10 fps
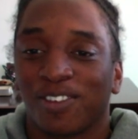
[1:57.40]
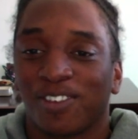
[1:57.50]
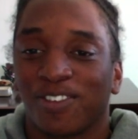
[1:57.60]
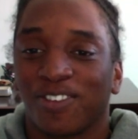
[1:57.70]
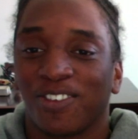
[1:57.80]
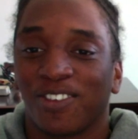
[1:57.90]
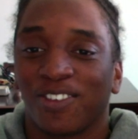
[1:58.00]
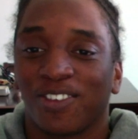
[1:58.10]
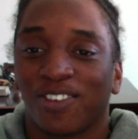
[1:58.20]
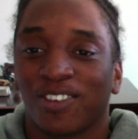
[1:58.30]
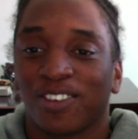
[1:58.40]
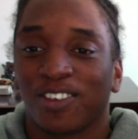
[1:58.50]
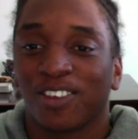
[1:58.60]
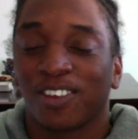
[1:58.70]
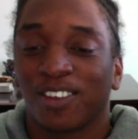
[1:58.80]

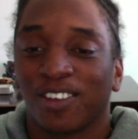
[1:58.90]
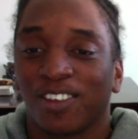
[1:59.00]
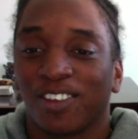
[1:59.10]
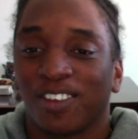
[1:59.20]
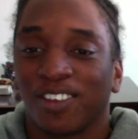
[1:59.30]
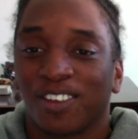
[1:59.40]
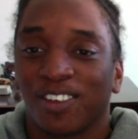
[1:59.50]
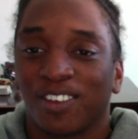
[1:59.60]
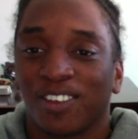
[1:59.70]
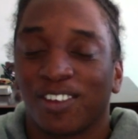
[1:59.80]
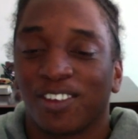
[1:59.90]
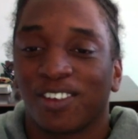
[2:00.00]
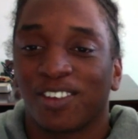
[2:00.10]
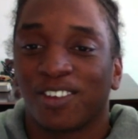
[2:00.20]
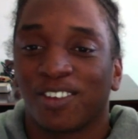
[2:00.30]

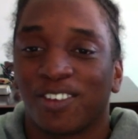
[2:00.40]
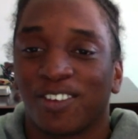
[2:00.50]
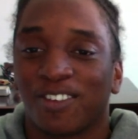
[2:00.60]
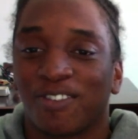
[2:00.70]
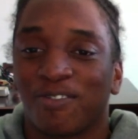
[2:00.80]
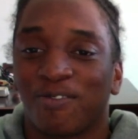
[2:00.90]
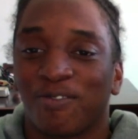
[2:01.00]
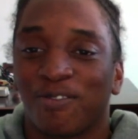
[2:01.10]
(not speaking)